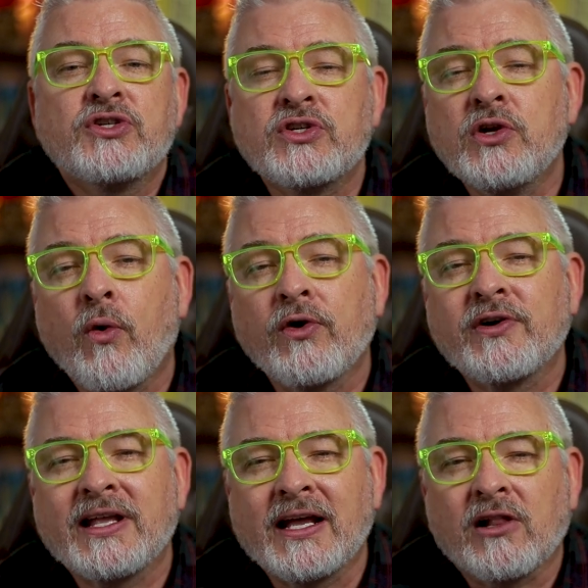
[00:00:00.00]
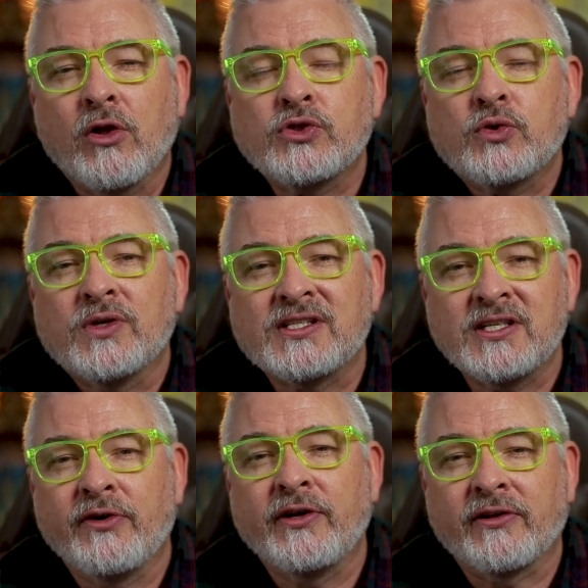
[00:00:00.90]
just in order to get close to a
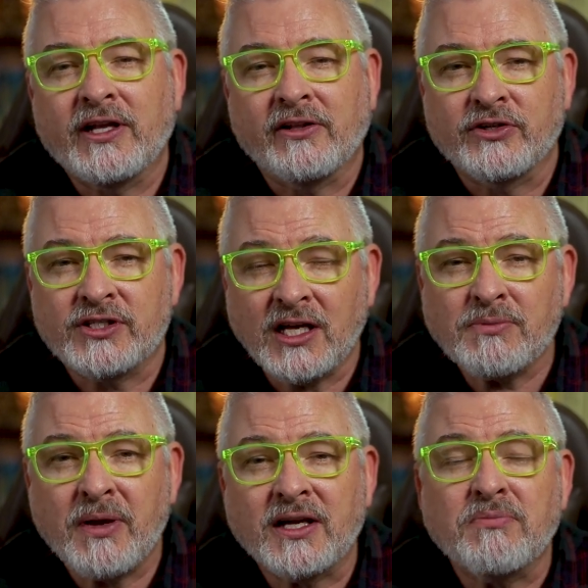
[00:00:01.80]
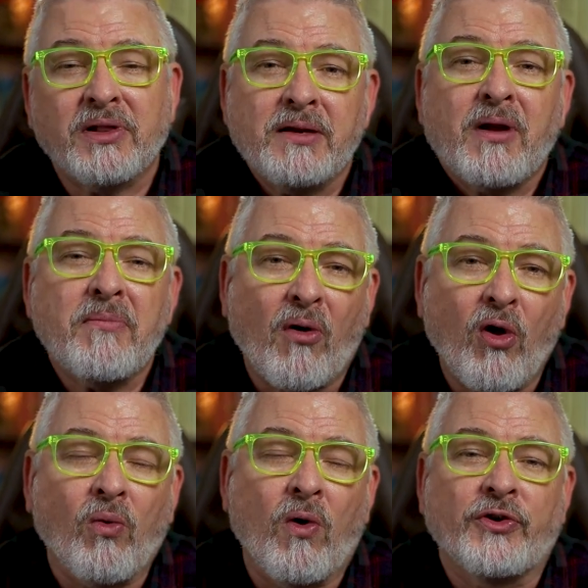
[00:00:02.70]
serial killer suspect played by
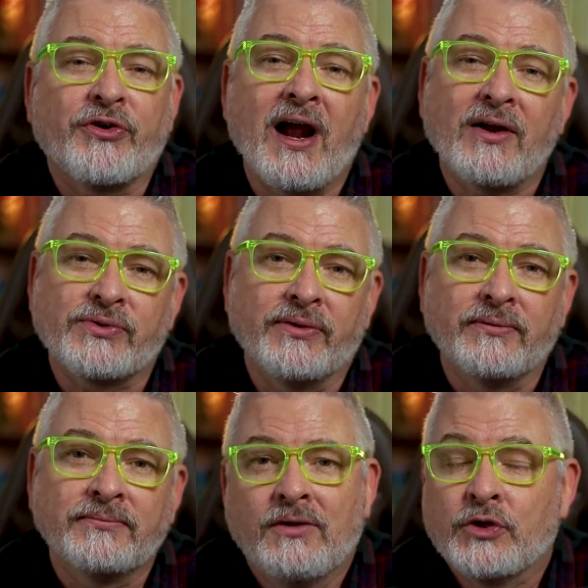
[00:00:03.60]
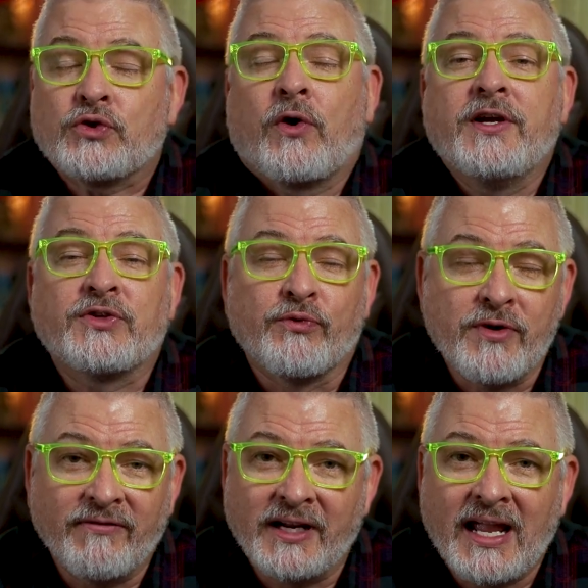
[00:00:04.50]
Paul Walter Hauser. The story is
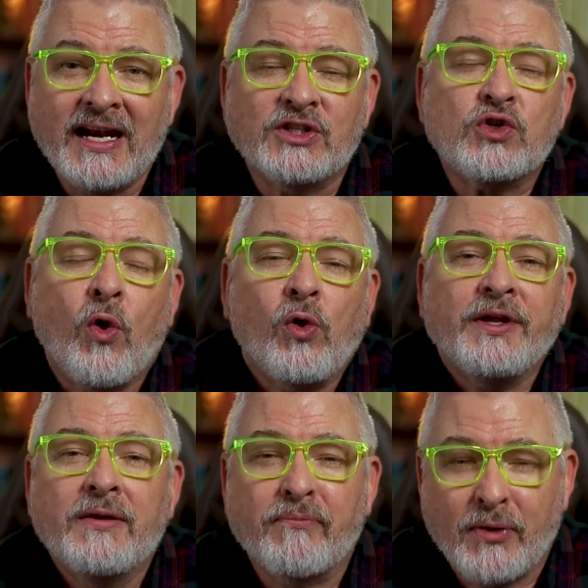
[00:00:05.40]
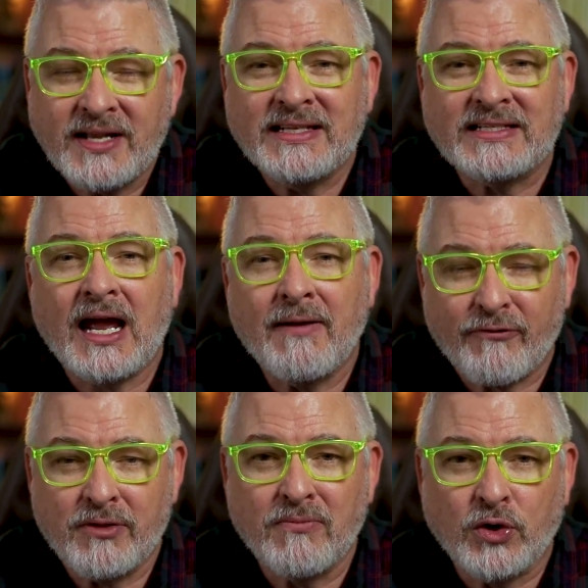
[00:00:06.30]
riveting, and it's told in present time
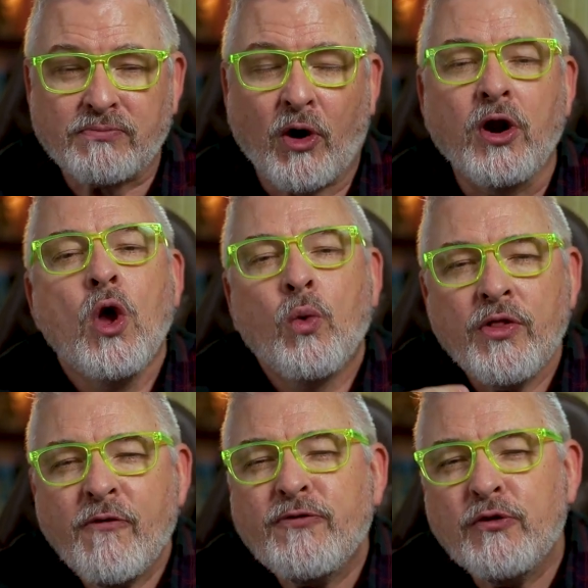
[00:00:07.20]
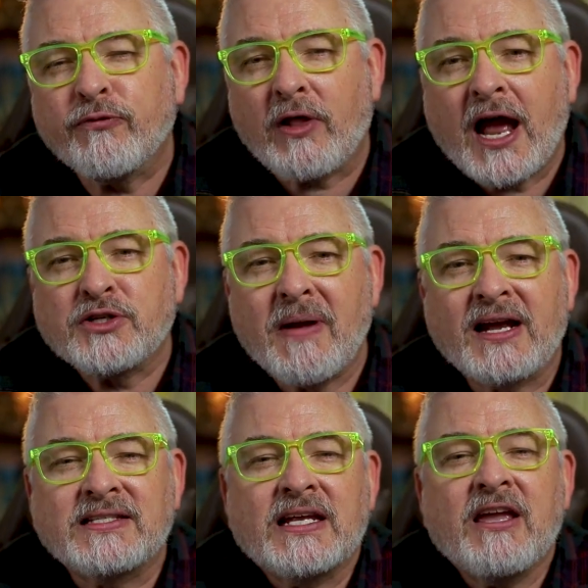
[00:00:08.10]
for the most part, with a few
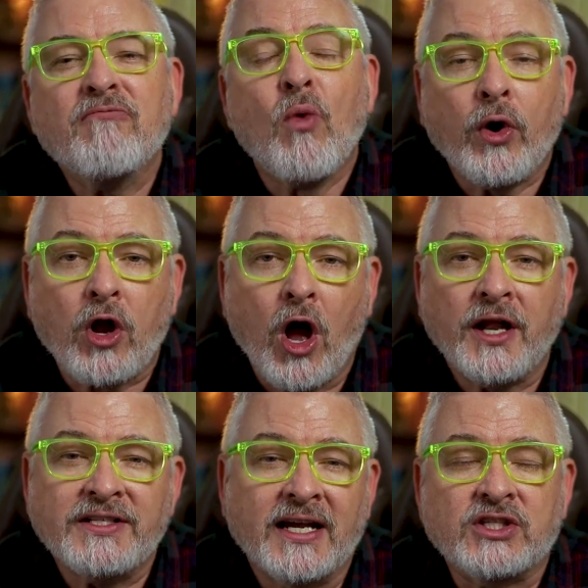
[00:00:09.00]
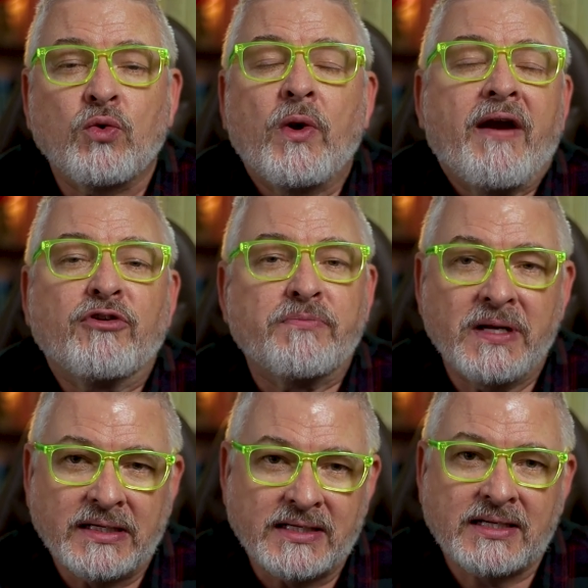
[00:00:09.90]
flashbacks to give more context to whatever's
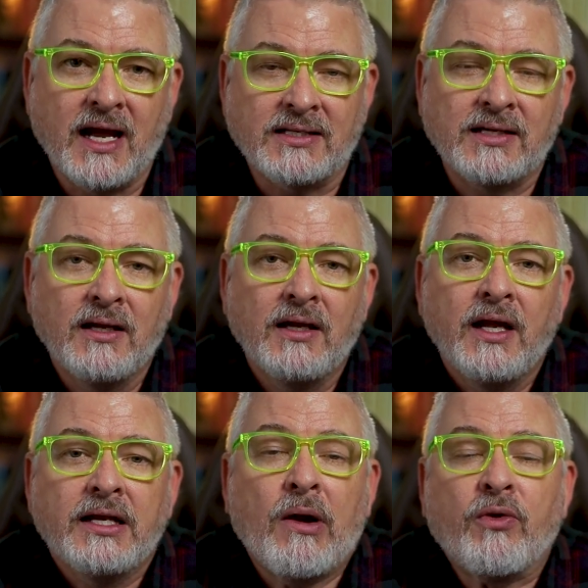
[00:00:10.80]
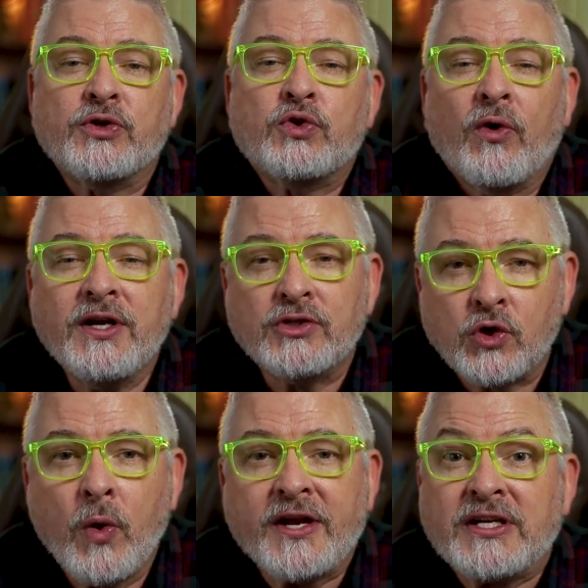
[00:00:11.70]
being discussed. Now, while the story is
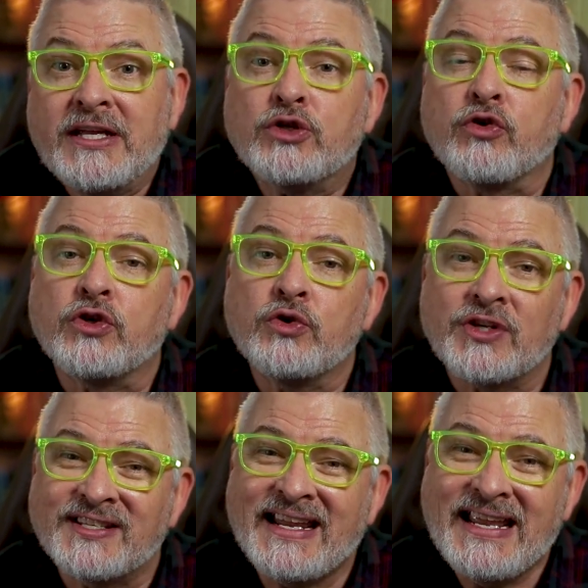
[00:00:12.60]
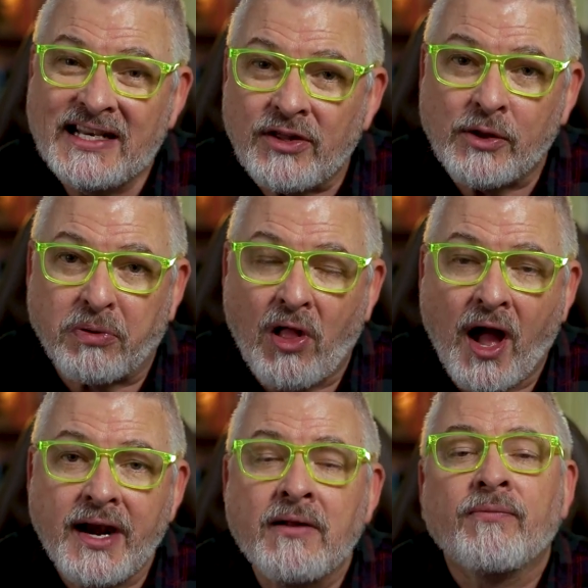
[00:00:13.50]
quick to introduce us into the
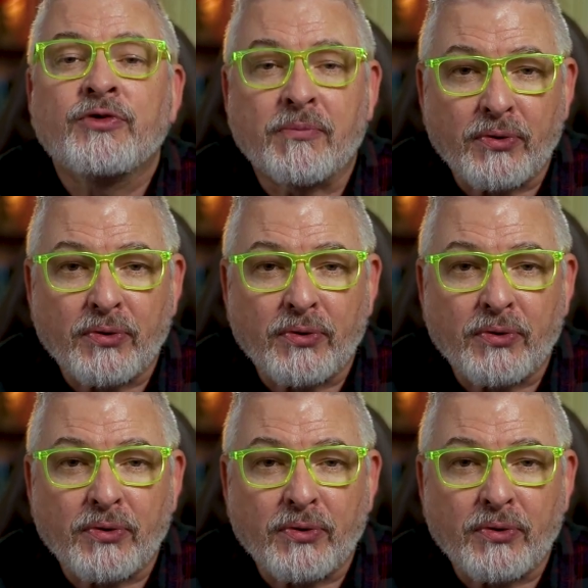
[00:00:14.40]
plot, the